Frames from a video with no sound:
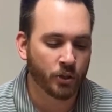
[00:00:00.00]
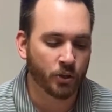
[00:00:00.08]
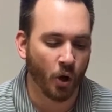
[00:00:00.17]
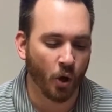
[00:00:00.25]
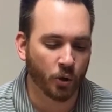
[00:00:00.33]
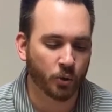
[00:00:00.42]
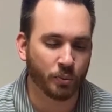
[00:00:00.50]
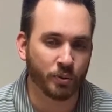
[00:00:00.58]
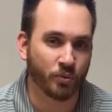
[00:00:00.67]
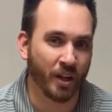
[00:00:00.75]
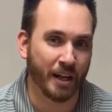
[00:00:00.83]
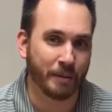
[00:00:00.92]
Dogs would
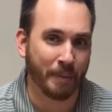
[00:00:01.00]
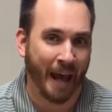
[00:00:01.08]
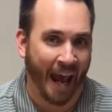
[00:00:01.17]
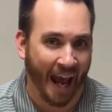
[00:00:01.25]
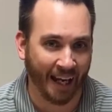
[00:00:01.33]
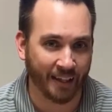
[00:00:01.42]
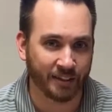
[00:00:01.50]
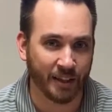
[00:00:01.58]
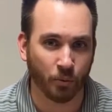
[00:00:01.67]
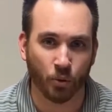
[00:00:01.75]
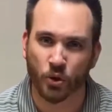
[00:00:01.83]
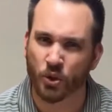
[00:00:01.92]
run in packs.
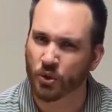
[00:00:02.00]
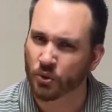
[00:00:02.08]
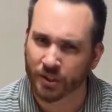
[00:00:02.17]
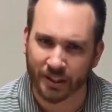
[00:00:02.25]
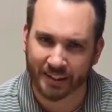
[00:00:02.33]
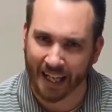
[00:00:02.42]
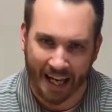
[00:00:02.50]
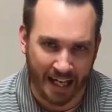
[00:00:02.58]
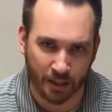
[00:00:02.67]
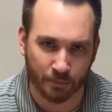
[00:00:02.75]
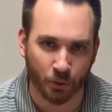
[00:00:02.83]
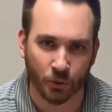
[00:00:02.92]
They were nuisance
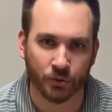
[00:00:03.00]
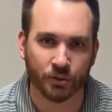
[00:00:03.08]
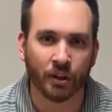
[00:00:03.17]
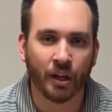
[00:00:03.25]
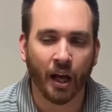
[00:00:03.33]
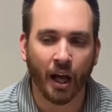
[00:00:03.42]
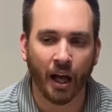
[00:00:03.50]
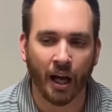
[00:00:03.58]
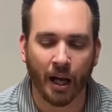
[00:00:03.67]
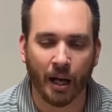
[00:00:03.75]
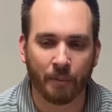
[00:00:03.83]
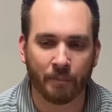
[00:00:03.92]
animals.
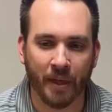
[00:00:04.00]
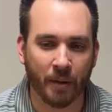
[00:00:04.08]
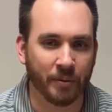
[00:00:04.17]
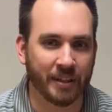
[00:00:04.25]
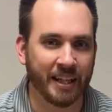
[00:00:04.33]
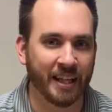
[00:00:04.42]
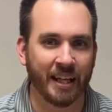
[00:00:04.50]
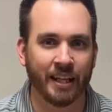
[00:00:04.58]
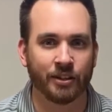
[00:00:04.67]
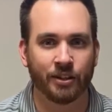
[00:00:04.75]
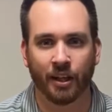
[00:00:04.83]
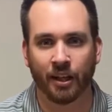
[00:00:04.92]
They would get
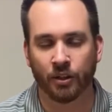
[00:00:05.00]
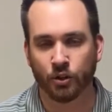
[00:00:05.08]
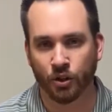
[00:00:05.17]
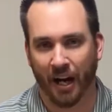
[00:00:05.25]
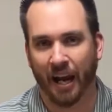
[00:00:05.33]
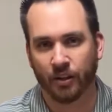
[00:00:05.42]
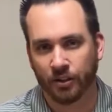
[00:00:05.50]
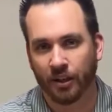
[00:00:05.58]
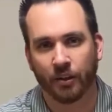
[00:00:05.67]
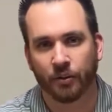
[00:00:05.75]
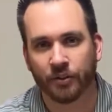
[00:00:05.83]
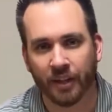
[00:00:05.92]
into trash and
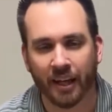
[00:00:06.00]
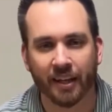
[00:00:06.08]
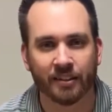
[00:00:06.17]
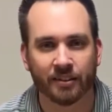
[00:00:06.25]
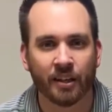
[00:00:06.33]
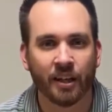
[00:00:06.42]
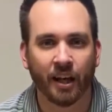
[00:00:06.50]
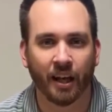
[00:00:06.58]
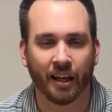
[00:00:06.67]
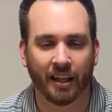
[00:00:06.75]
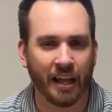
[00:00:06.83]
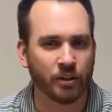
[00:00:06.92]
other things,
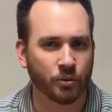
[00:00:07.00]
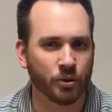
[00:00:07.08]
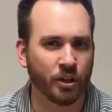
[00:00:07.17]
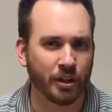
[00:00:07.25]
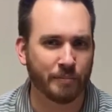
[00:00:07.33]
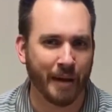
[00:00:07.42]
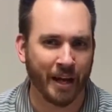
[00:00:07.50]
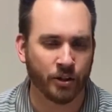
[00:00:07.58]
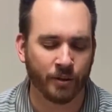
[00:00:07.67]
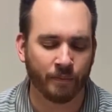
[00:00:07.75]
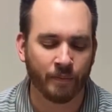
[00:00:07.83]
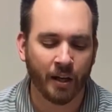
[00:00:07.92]
as you could
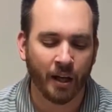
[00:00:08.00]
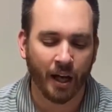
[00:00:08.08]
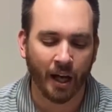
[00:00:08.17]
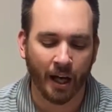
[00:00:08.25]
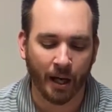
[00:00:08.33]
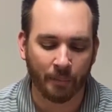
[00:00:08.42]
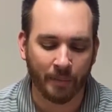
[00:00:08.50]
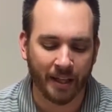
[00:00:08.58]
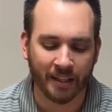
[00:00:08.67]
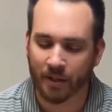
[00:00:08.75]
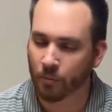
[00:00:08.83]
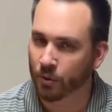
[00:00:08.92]
imagine.
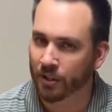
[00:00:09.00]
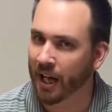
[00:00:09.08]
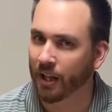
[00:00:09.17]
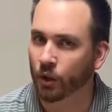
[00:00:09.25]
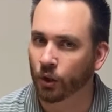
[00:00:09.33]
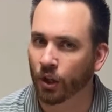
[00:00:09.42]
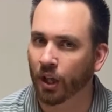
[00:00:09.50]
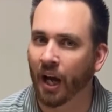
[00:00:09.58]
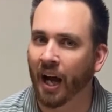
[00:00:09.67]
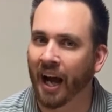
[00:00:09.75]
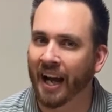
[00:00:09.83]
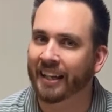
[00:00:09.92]
And they were not looked
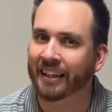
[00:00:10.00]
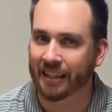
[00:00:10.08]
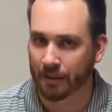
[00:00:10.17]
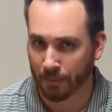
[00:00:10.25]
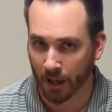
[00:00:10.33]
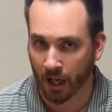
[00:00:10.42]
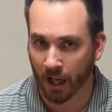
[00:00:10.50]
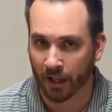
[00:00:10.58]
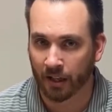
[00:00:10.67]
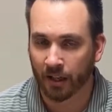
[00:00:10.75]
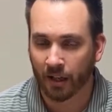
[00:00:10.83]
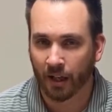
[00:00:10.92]
highly
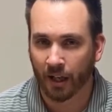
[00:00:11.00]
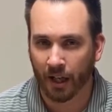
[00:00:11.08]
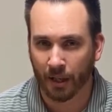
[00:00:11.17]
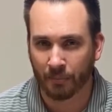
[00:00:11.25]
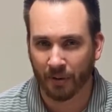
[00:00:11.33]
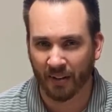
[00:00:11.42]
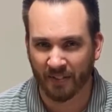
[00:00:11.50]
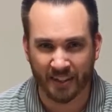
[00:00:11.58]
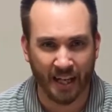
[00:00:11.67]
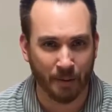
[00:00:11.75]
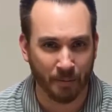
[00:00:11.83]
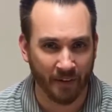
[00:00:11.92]
upon of the
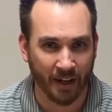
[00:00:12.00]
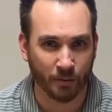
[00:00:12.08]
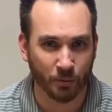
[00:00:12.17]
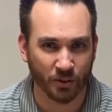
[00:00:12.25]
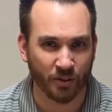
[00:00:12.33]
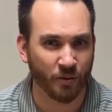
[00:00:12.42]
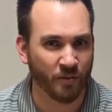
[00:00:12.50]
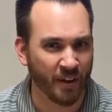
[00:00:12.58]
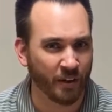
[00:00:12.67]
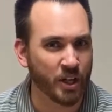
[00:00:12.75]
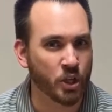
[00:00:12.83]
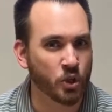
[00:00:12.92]
type of animals. They were
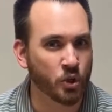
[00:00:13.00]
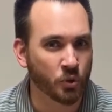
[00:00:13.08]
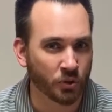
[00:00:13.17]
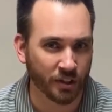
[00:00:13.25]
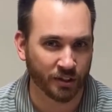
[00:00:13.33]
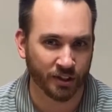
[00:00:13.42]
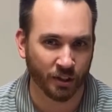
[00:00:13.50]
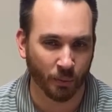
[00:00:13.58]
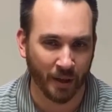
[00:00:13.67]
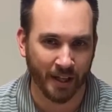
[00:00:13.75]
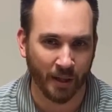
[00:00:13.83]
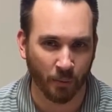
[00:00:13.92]
very nuisance in the
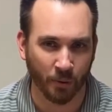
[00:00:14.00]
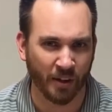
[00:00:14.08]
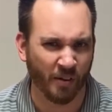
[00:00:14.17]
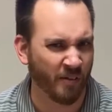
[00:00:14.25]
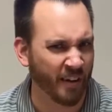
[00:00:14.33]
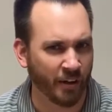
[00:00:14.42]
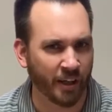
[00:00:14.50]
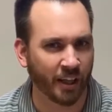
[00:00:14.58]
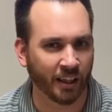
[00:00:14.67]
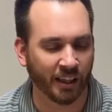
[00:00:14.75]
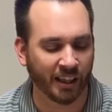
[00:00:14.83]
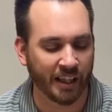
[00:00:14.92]
way they were. They were very
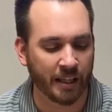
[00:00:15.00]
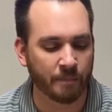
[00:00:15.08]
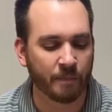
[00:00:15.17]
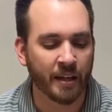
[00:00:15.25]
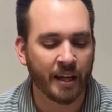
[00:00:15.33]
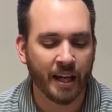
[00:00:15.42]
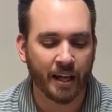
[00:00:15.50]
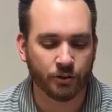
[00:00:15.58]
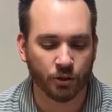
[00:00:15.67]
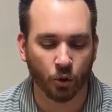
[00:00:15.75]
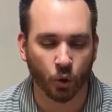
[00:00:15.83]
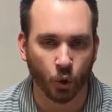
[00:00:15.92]
unclean. And
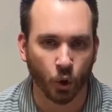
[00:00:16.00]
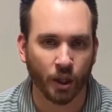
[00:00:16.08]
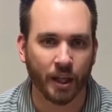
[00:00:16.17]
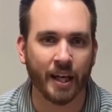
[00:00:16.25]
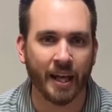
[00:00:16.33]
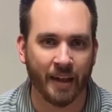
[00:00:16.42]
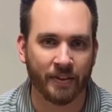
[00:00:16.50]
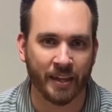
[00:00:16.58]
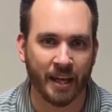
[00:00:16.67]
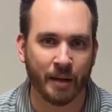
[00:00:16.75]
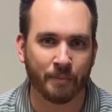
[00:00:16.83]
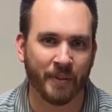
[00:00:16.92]
so looking at
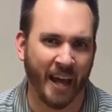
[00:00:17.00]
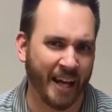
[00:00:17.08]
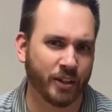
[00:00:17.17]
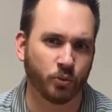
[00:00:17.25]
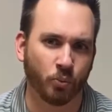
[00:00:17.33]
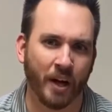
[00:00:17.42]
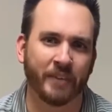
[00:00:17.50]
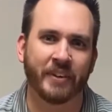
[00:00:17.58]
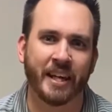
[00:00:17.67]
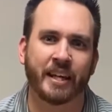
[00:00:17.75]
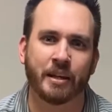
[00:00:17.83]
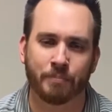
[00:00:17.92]
them, that's what
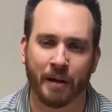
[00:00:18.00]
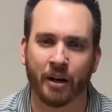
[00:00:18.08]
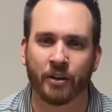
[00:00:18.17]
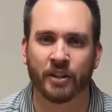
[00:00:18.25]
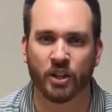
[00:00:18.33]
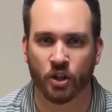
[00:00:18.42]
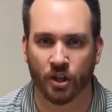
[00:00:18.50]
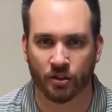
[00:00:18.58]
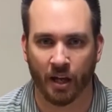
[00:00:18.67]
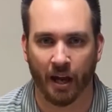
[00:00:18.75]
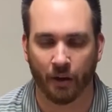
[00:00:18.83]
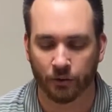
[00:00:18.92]
they compared the
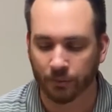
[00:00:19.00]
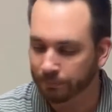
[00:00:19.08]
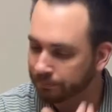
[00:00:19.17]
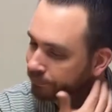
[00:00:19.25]
Gentiles.